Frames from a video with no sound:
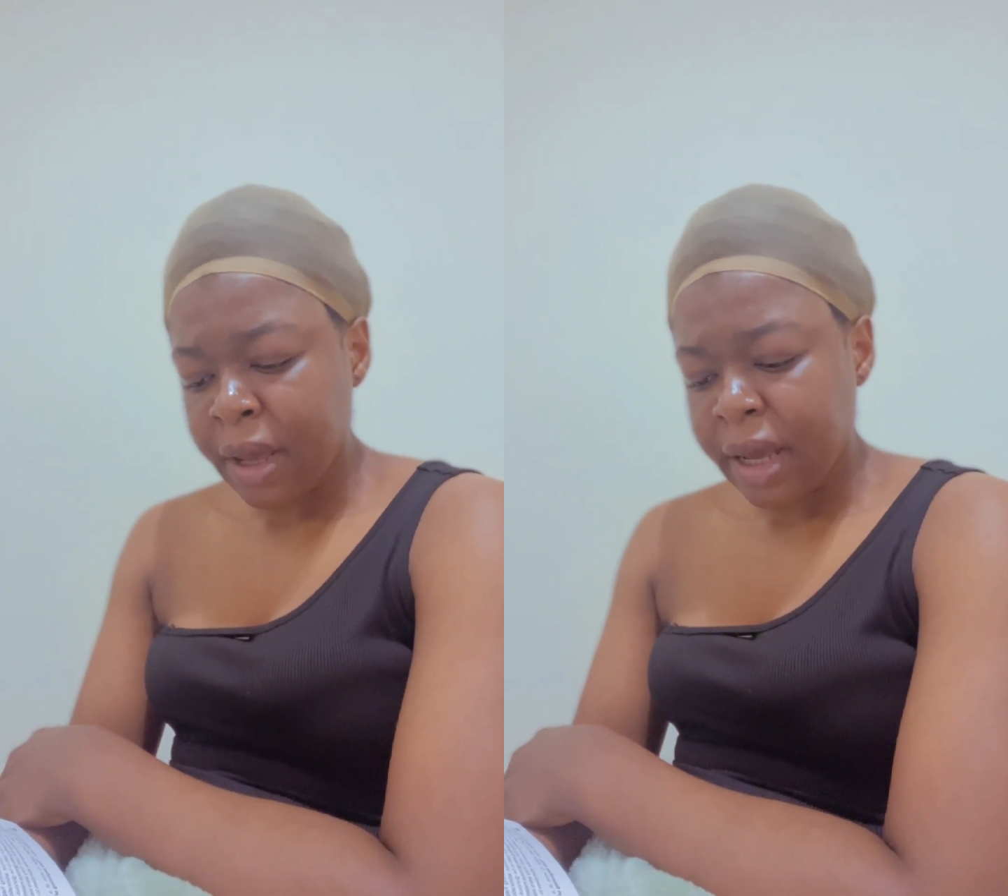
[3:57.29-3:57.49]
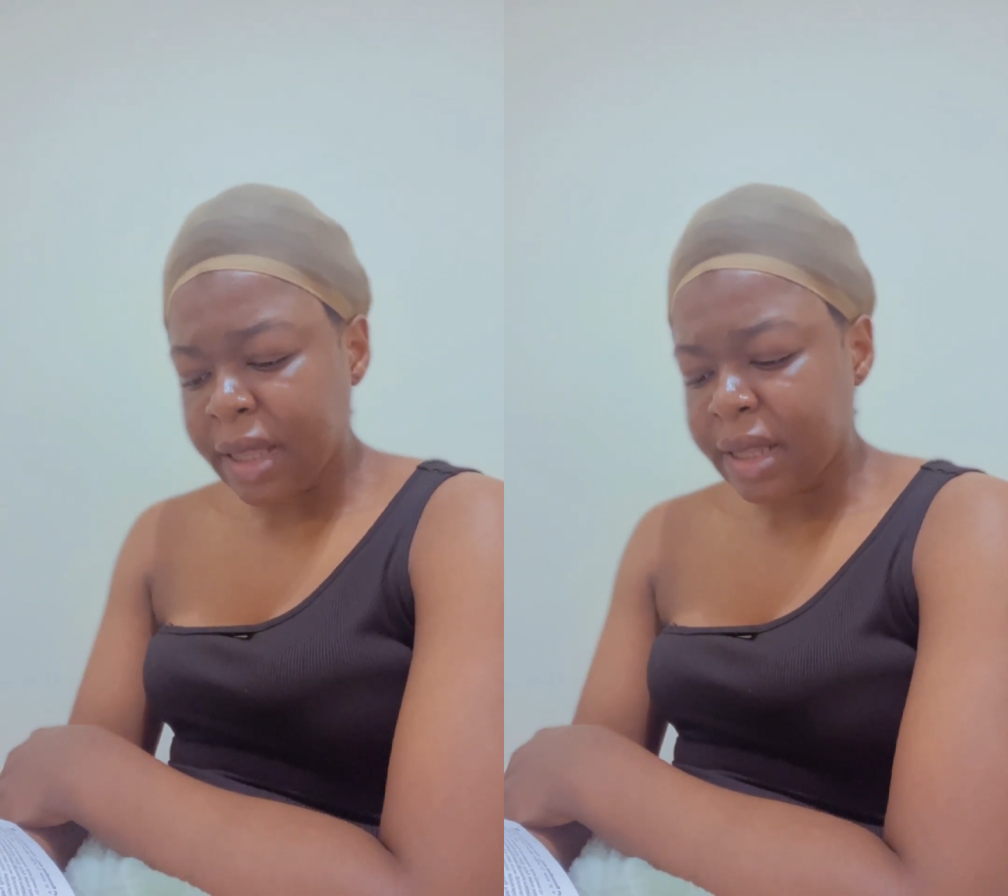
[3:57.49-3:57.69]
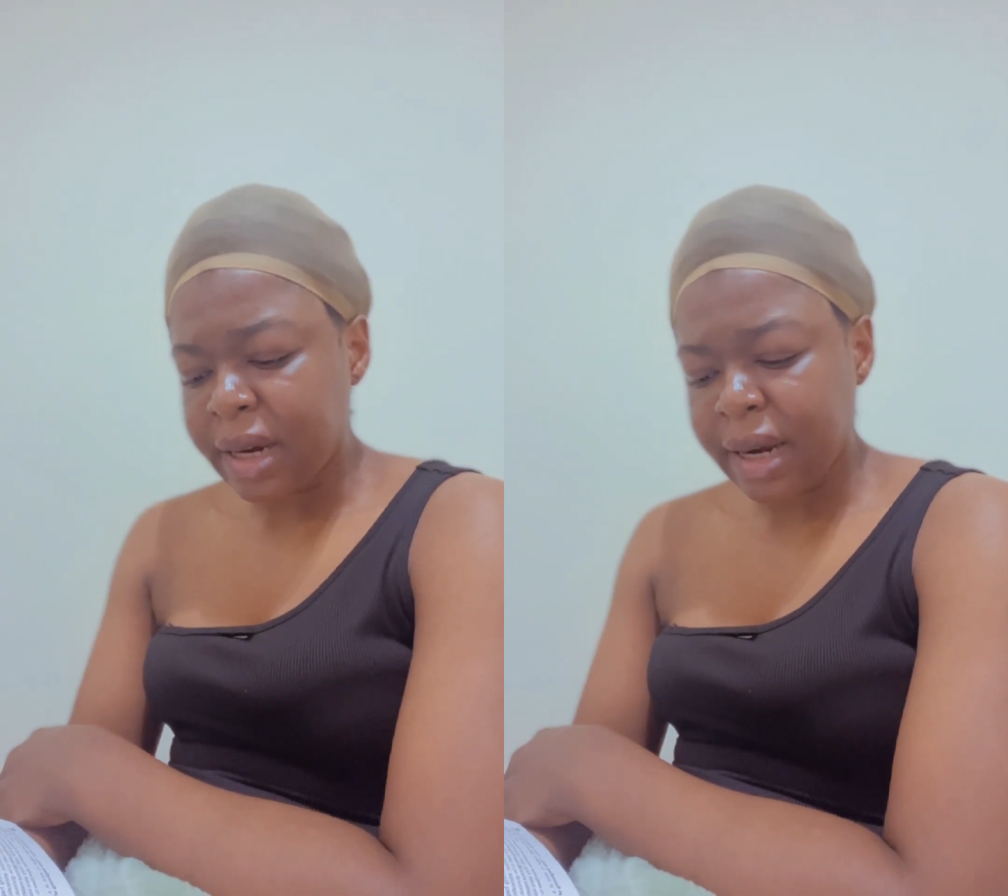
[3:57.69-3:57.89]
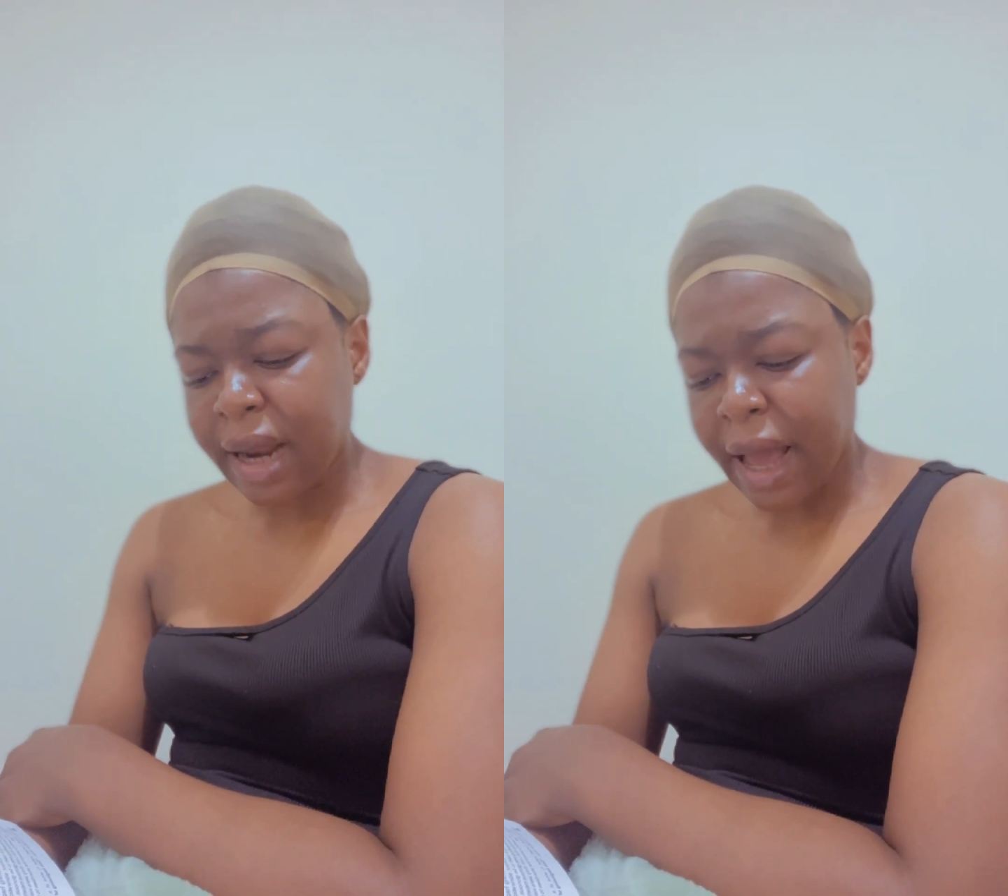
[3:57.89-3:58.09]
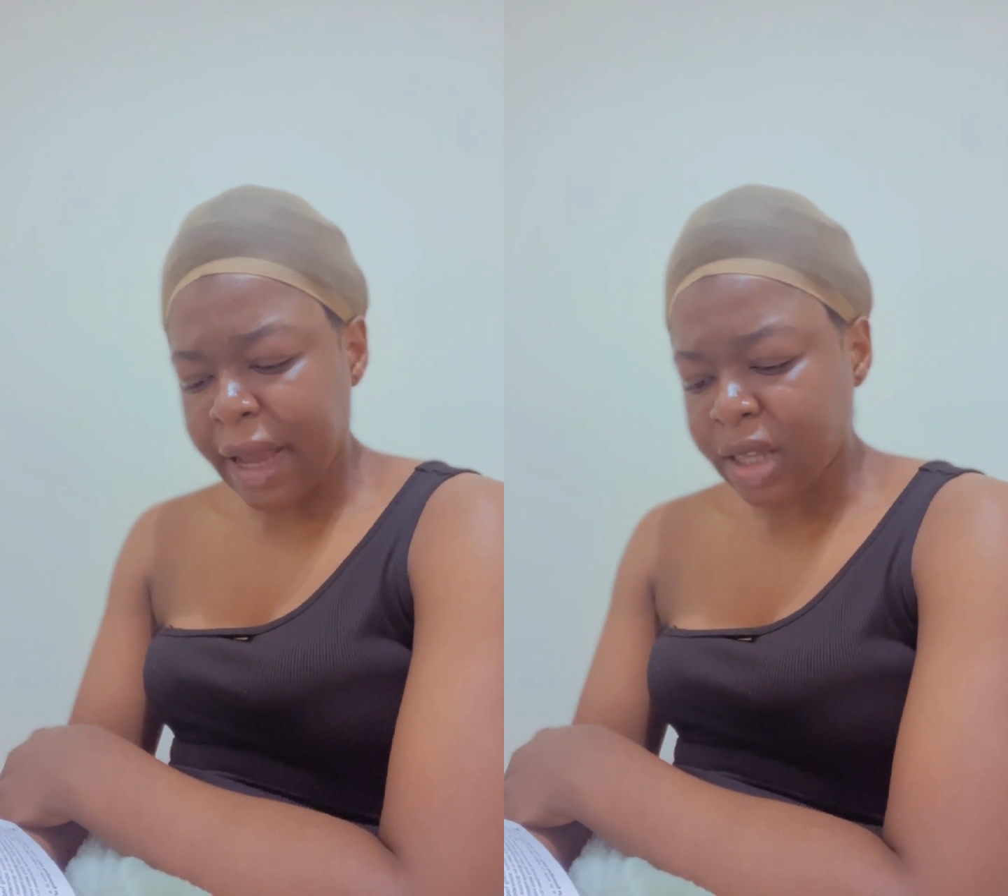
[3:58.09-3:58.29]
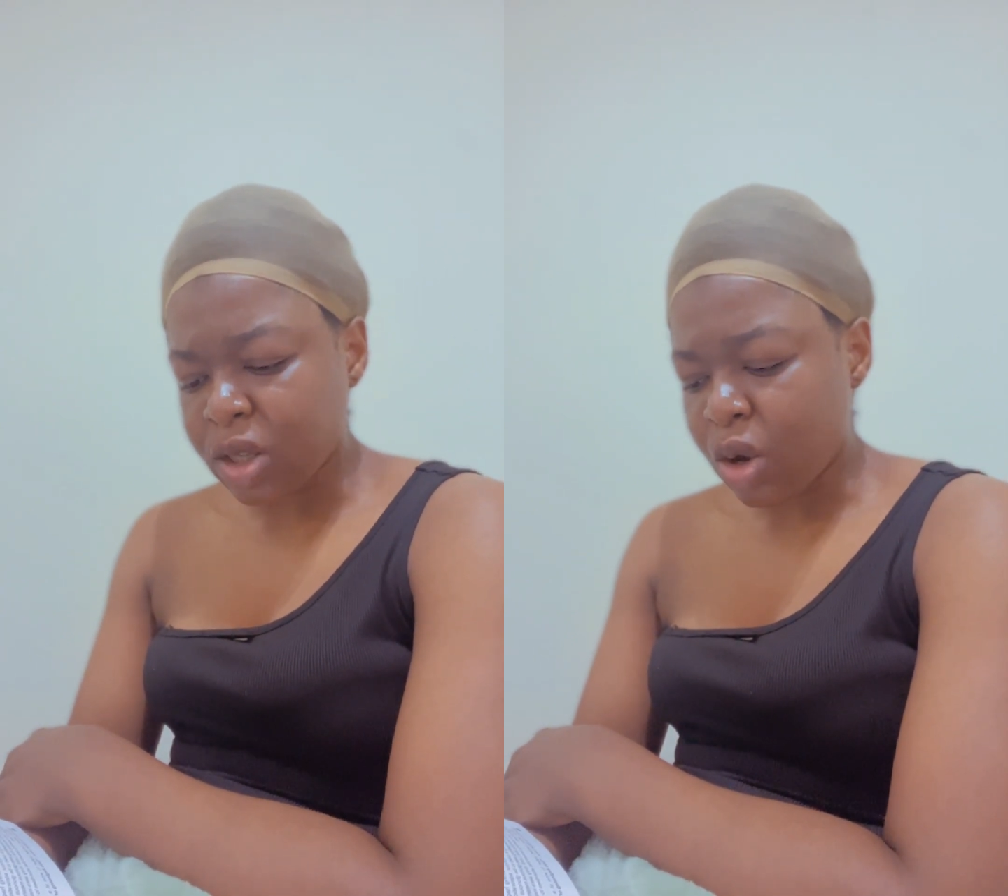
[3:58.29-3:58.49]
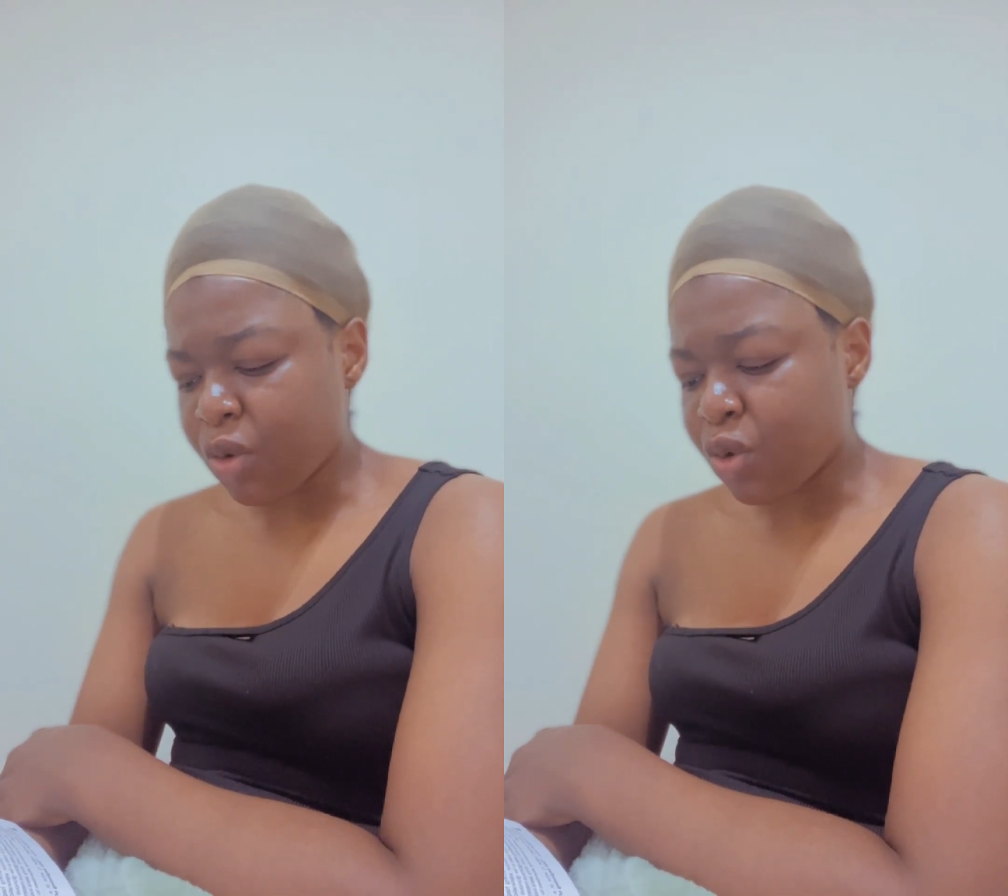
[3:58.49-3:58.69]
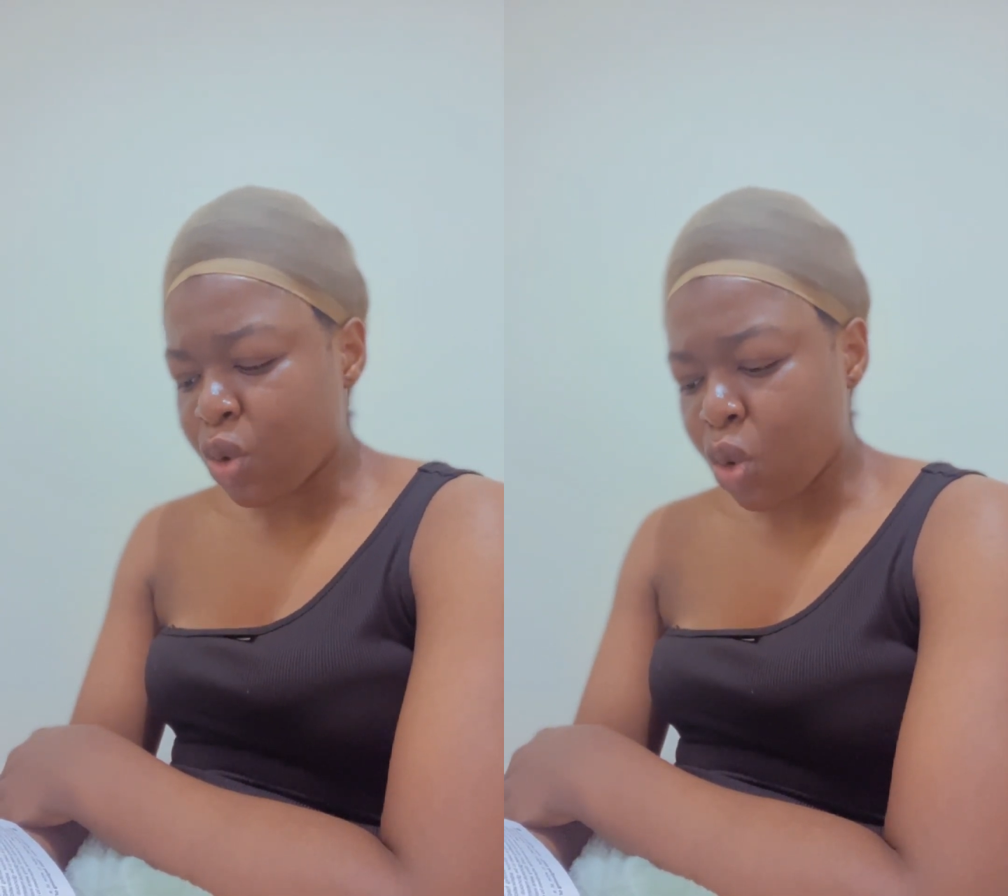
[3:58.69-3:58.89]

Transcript: in the light of